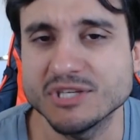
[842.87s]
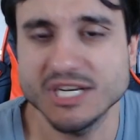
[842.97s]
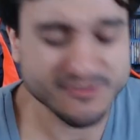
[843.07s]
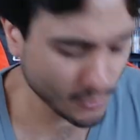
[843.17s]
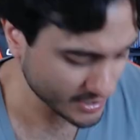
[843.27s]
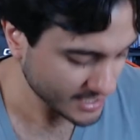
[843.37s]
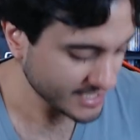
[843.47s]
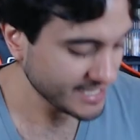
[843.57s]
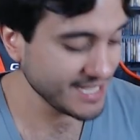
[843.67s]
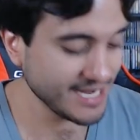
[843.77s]
for it.
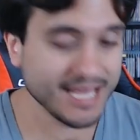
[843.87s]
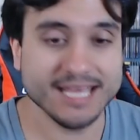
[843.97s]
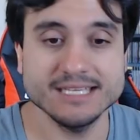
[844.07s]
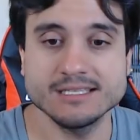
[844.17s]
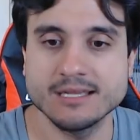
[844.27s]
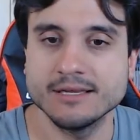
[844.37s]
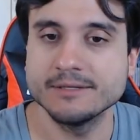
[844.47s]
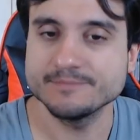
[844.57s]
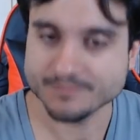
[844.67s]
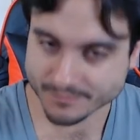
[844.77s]
It is
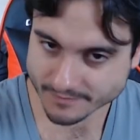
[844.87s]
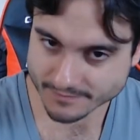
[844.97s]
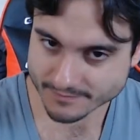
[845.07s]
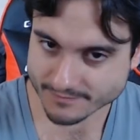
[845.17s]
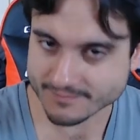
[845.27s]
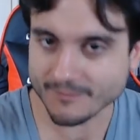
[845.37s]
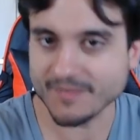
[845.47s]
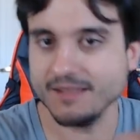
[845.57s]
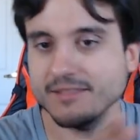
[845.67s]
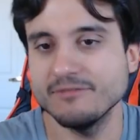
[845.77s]

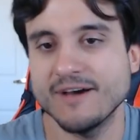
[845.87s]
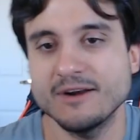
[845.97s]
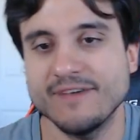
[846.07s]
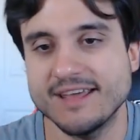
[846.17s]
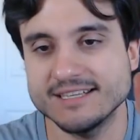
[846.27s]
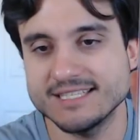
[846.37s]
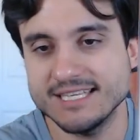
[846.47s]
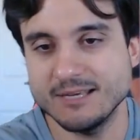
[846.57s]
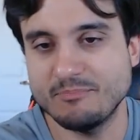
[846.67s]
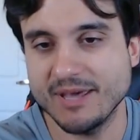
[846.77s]
Final
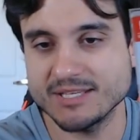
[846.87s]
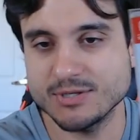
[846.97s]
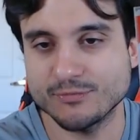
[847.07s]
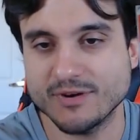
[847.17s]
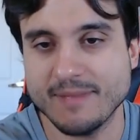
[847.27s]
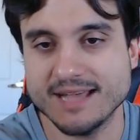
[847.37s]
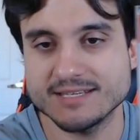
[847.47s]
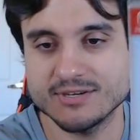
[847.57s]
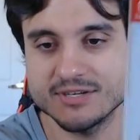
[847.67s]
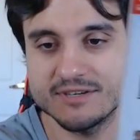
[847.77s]
Fantasy Pixel
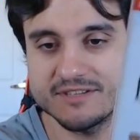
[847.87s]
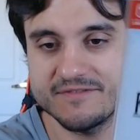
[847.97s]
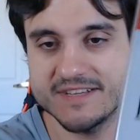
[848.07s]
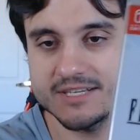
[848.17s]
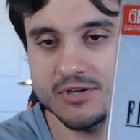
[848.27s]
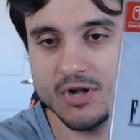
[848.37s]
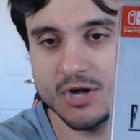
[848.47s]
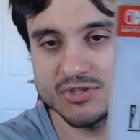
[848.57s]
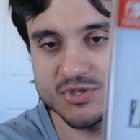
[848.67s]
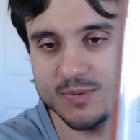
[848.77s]
Remaster physical
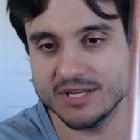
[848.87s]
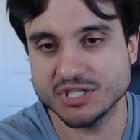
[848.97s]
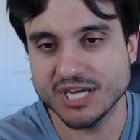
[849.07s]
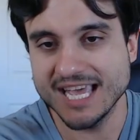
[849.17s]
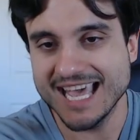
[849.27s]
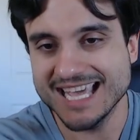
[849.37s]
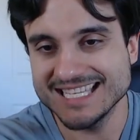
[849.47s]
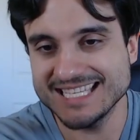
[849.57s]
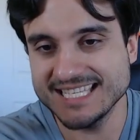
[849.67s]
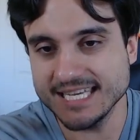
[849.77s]
on Switch,
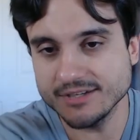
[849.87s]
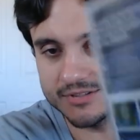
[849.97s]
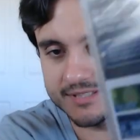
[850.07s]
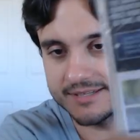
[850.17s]
sealed.